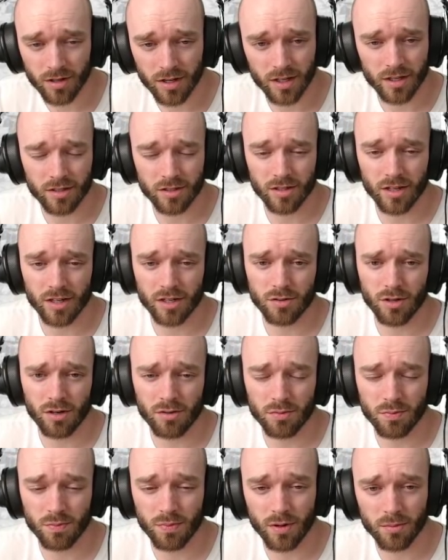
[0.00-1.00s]
Okay, this
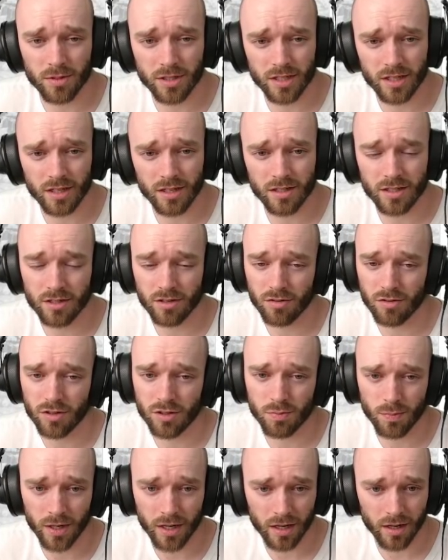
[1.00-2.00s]
sounds promising instead of
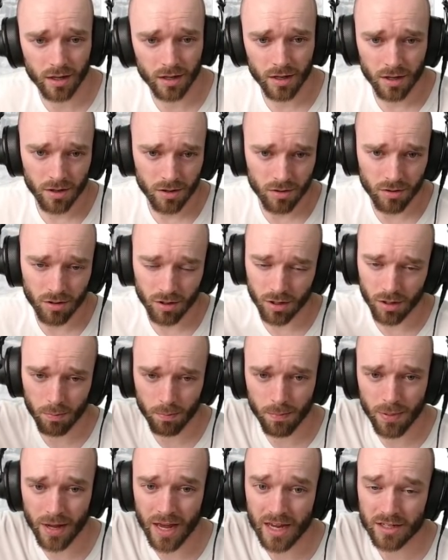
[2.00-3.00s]
just being a
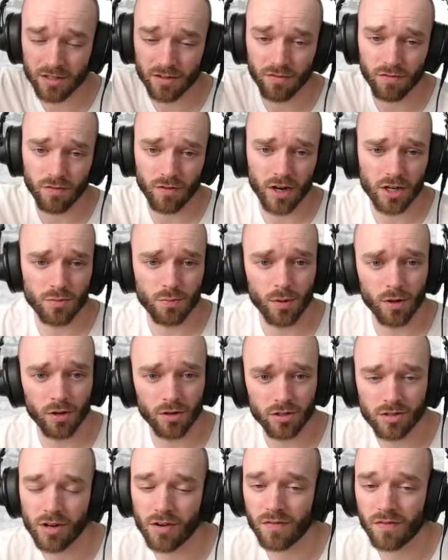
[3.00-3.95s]
passive range bonus.